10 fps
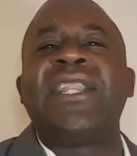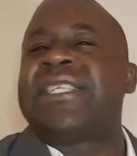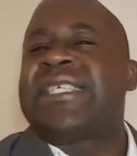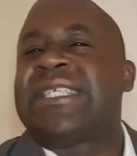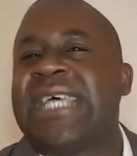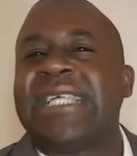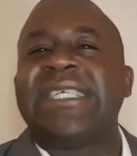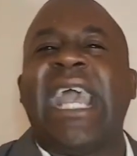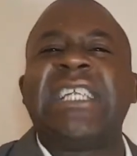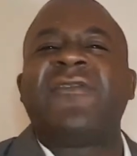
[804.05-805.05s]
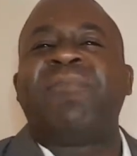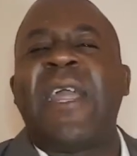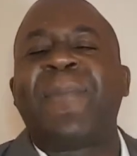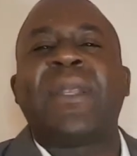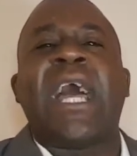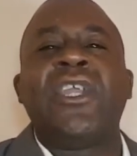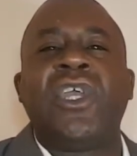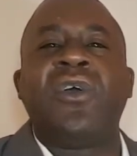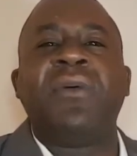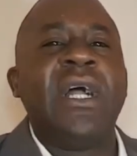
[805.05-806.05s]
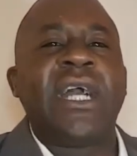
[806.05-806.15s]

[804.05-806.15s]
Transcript: that success isn't people like you